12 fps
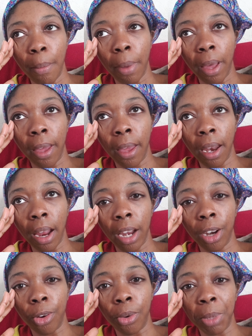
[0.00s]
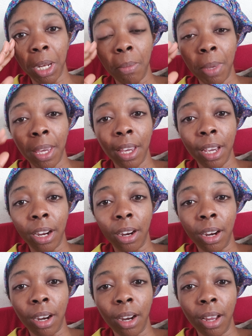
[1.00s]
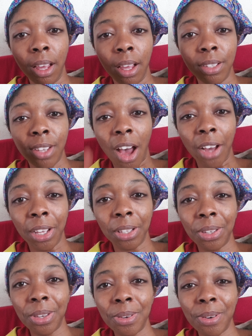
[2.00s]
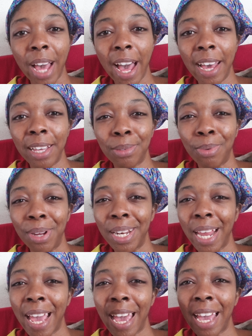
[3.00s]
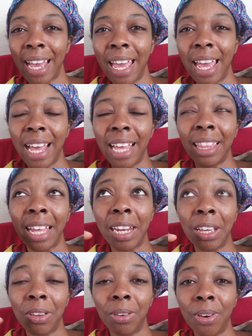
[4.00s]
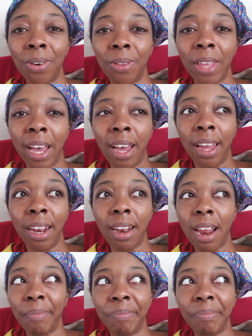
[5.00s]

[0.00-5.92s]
But I know I'm going to be here talking to you guys one day and letting you know that